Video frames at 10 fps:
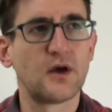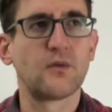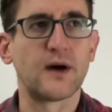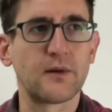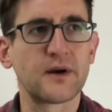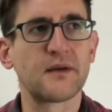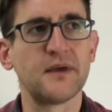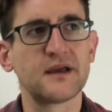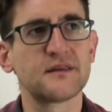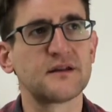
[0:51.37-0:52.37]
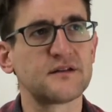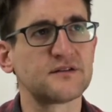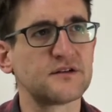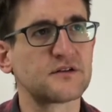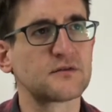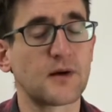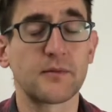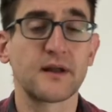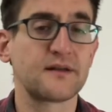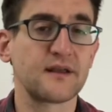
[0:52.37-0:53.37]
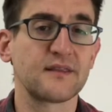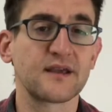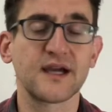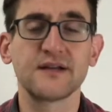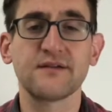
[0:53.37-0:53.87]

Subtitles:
why we're not making the decisions, why we're not taking the kind of